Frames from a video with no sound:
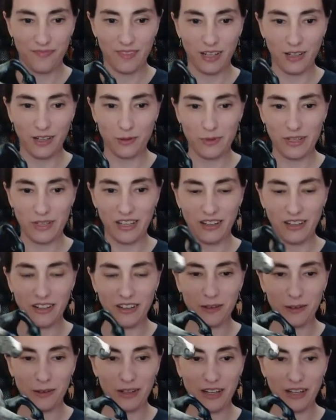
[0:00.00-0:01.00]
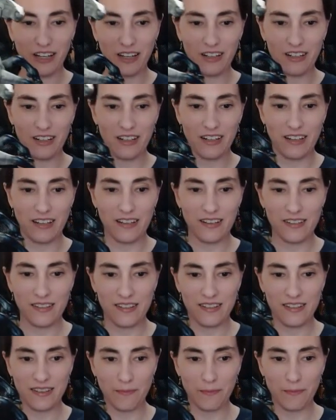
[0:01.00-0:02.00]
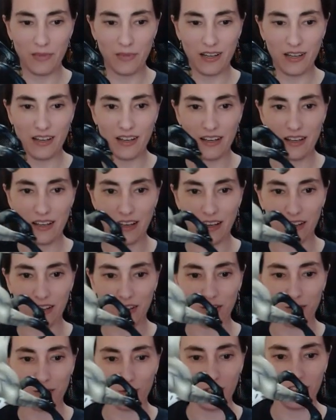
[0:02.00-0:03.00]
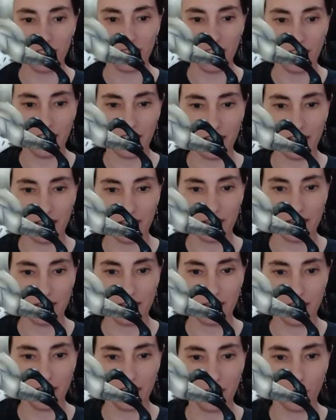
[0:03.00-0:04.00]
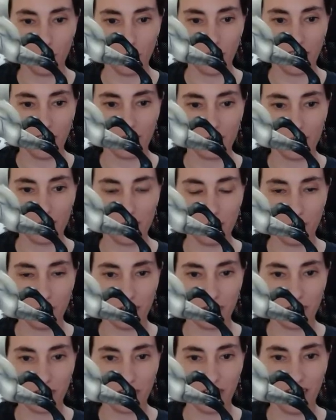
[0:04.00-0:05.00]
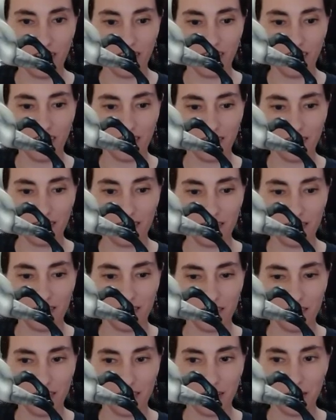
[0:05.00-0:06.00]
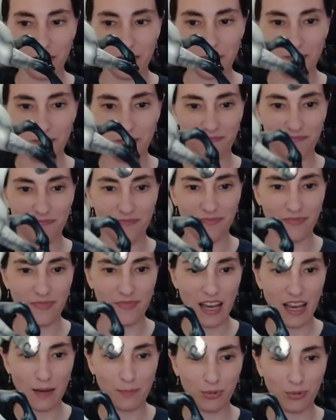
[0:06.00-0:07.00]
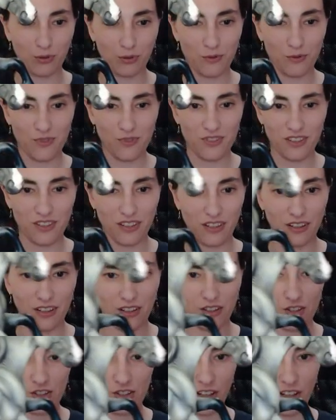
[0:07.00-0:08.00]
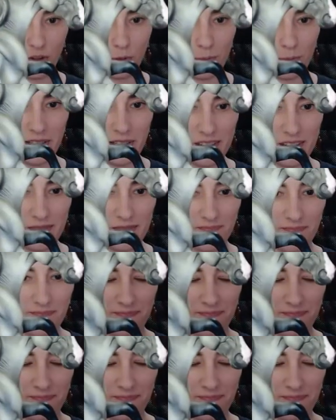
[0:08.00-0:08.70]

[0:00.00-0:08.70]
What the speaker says: Here we go. Here is my Grulla, whatever you want to call him, Appaloosa Shelby.